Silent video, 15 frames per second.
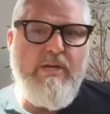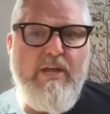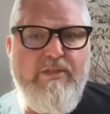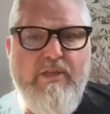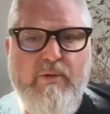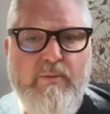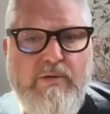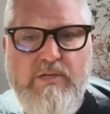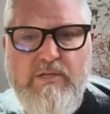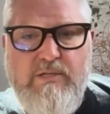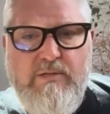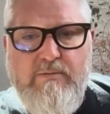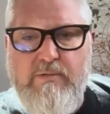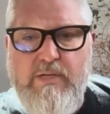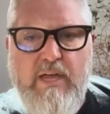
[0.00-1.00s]
I think we just
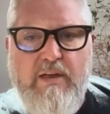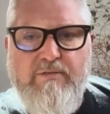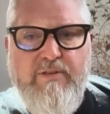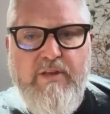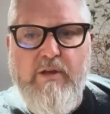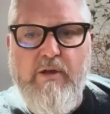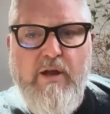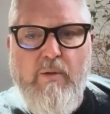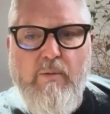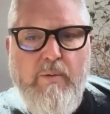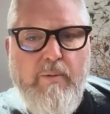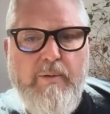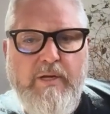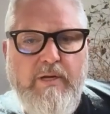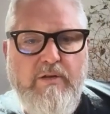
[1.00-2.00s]
got to figure out what
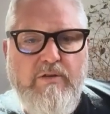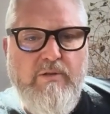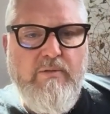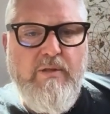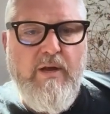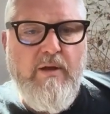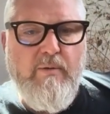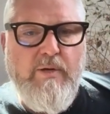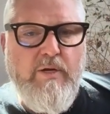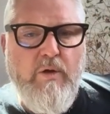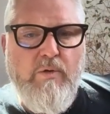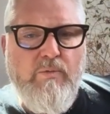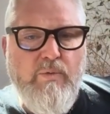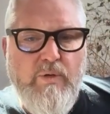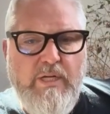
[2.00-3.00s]
we're going to do there. We
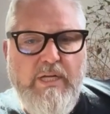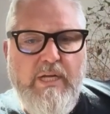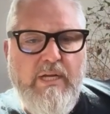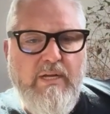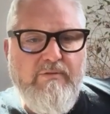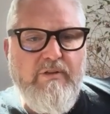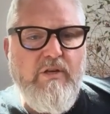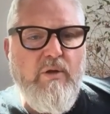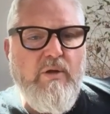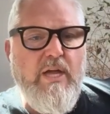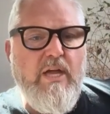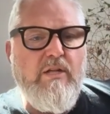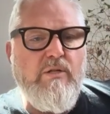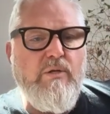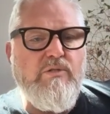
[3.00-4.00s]
don't really even know
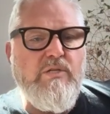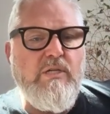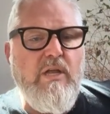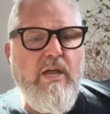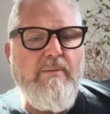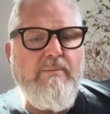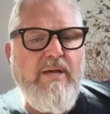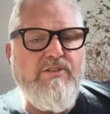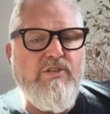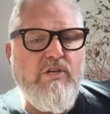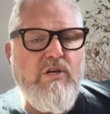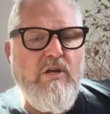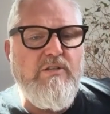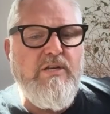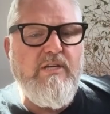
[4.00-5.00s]
yet. Closing line, master
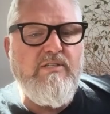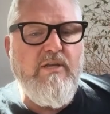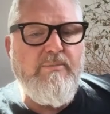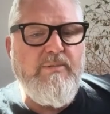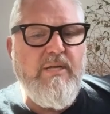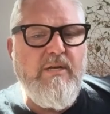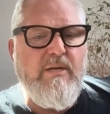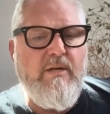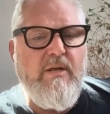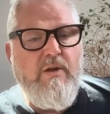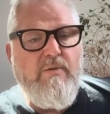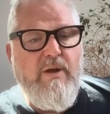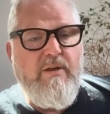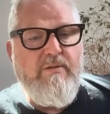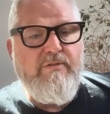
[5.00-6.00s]
context updated
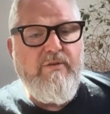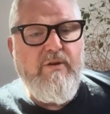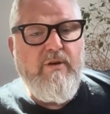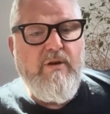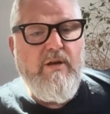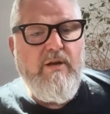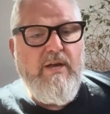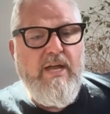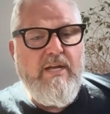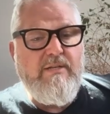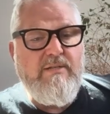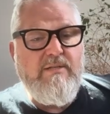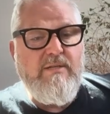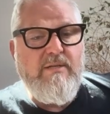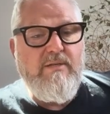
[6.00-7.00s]
and ready for
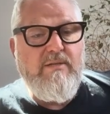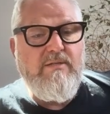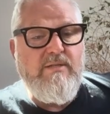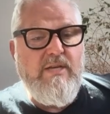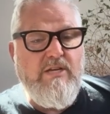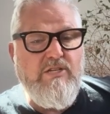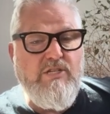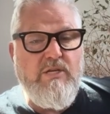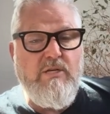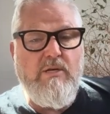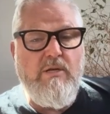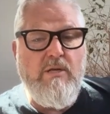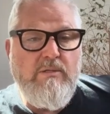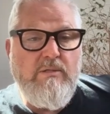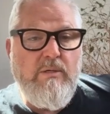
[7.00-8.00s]
next
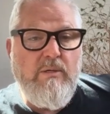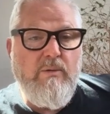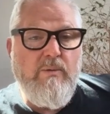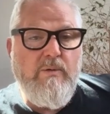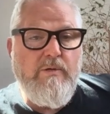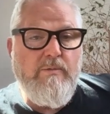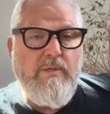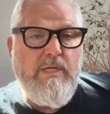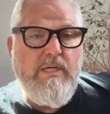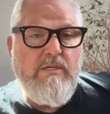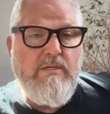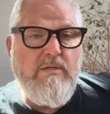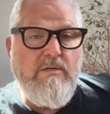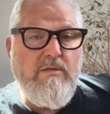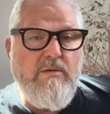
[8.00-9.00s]
session. So what do we
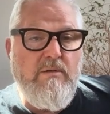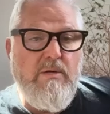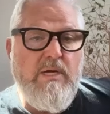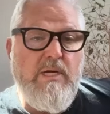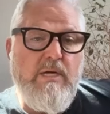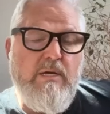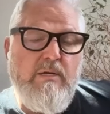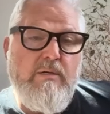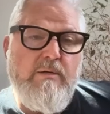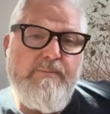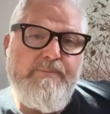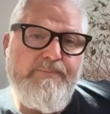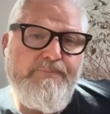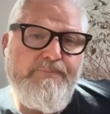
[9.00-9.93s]
need to do here?